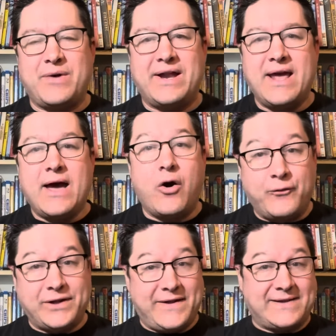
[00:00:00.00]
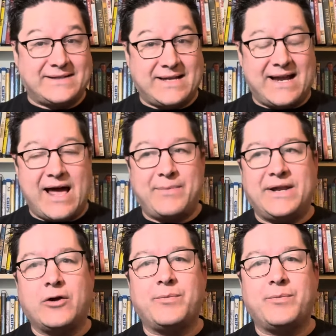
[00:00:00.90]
but hopefully that does not happen here.